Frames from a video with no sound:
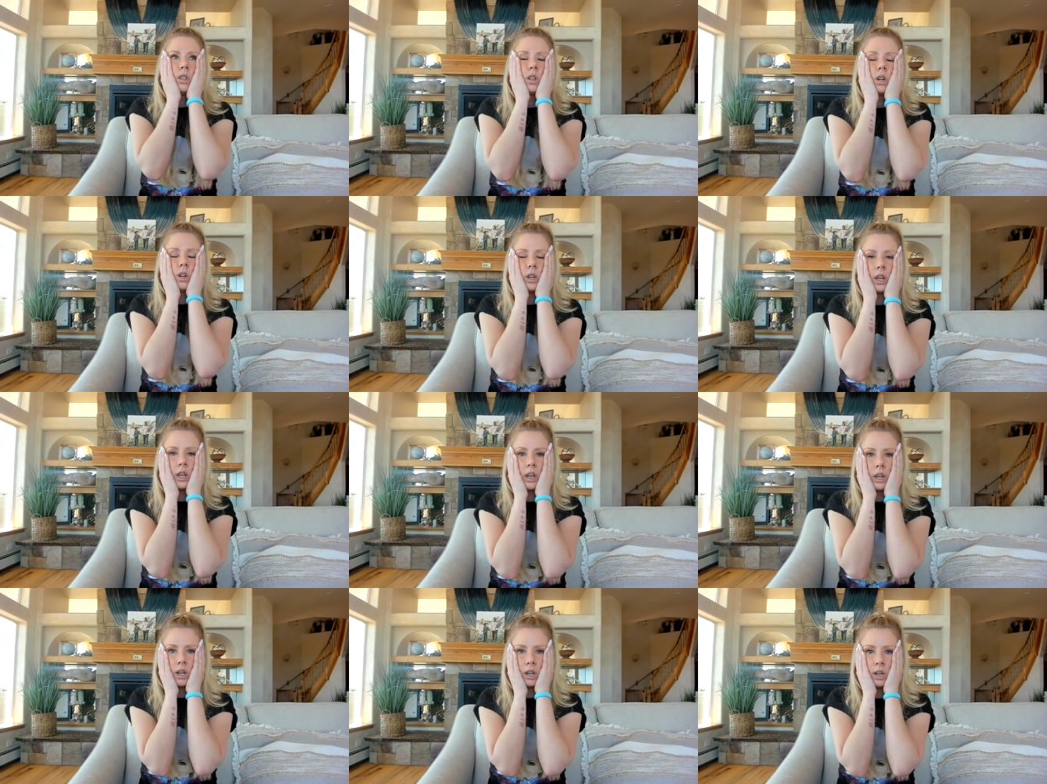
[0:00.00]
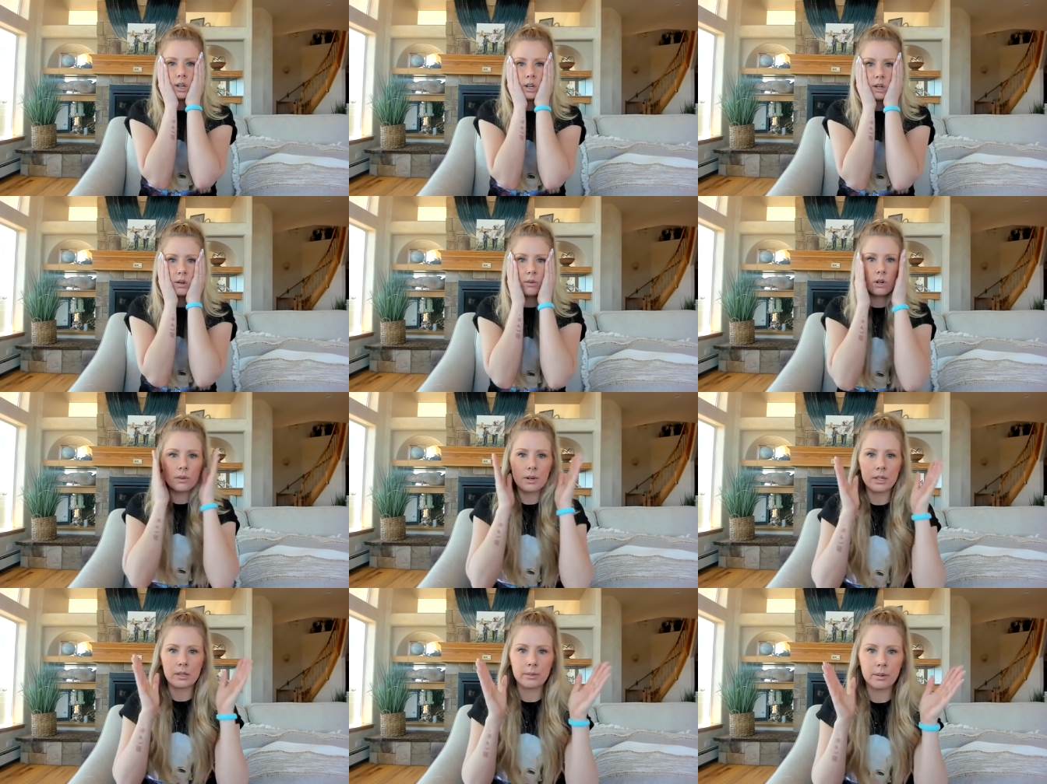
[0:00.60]
okay, what
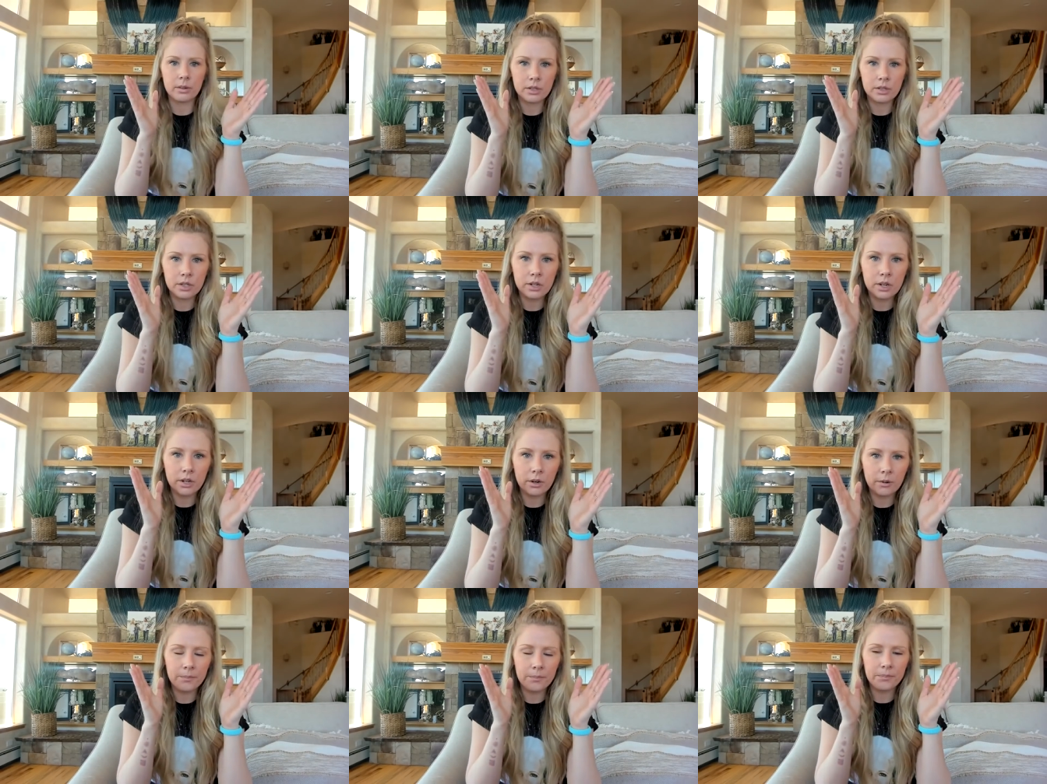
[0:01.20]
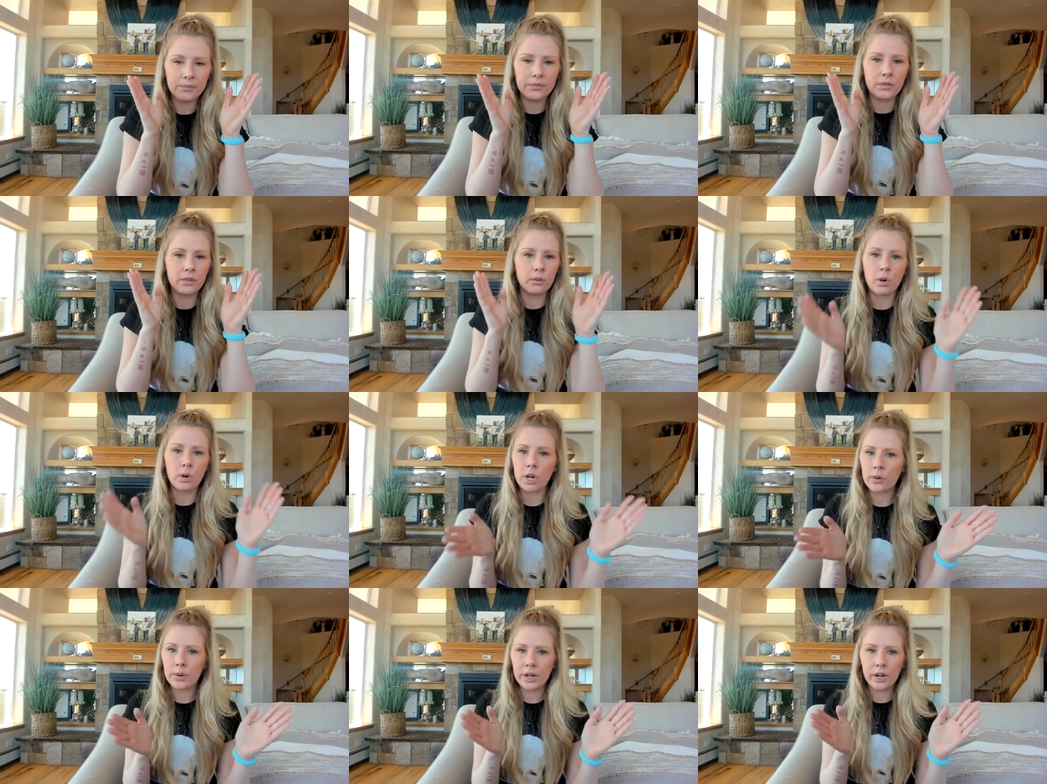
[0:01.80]
am I supposed to do?
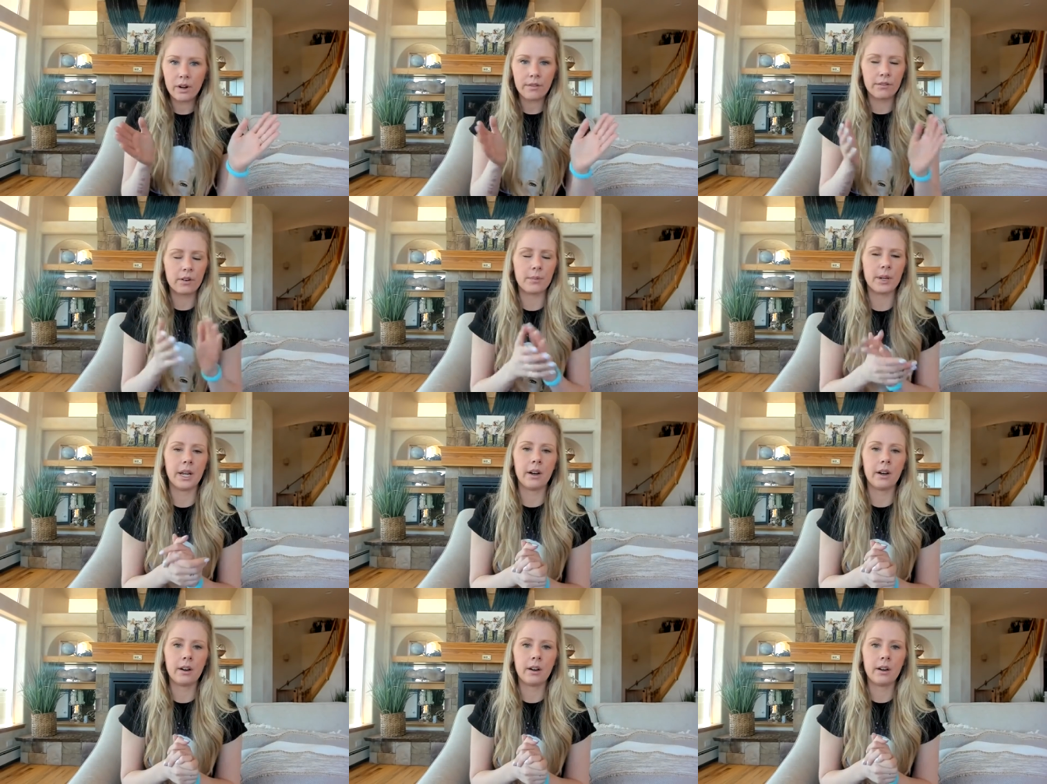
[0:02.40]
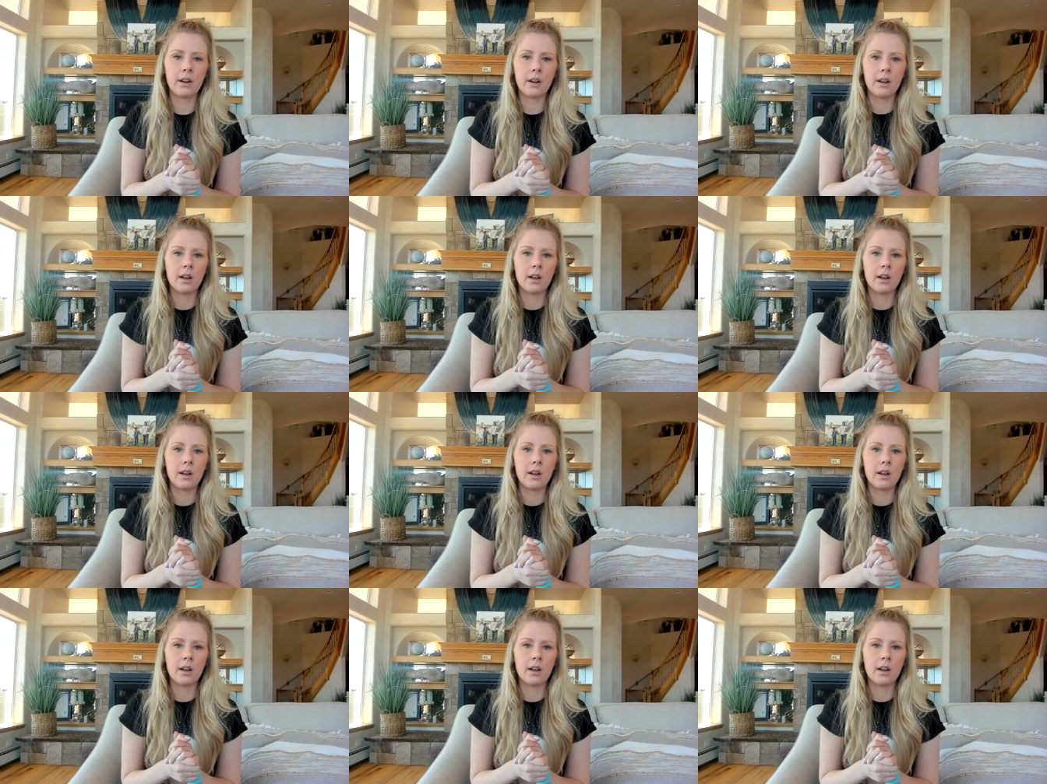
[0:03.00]
Where do I go from here?